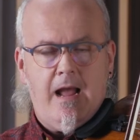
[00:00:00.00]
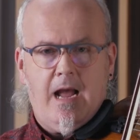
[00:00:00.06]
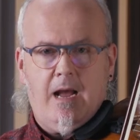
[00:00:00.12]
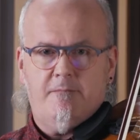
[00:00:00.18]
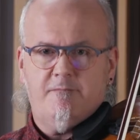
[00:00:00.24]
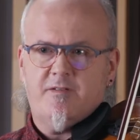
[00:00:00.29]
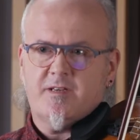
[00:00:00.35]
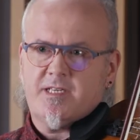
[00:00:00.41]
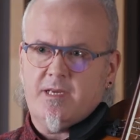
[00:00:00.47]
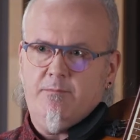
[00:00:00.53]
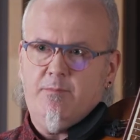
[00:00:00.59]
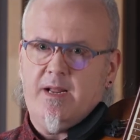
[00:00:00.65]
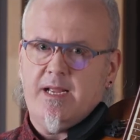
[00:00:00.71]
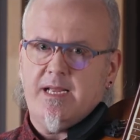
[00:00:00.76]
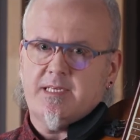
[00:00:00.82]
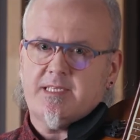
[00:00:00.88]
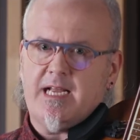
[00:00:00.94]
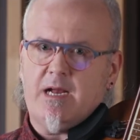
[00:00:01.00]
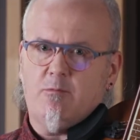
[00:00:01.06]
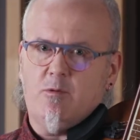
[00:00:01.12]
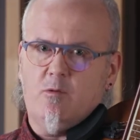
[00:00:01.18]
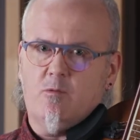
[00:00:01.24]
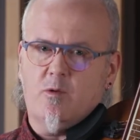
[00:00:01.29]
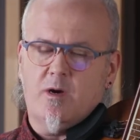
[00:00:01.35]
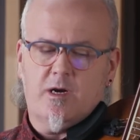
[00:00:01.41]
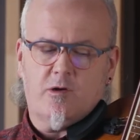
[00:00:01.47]
And for some players that
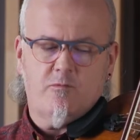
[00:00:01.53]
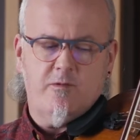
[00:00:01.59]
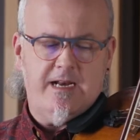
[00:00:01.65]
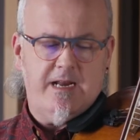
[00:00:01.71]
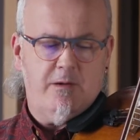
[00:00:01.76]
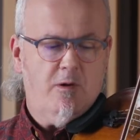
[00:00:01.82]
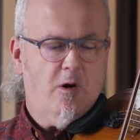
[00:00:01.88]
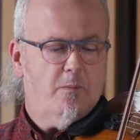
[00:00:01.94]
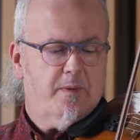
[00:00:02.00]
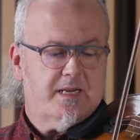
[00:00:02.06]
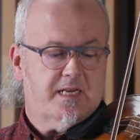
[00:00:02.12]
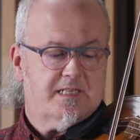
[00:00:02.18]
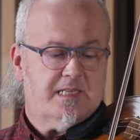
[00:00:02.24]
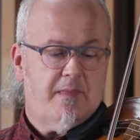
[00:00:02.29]
will work really well because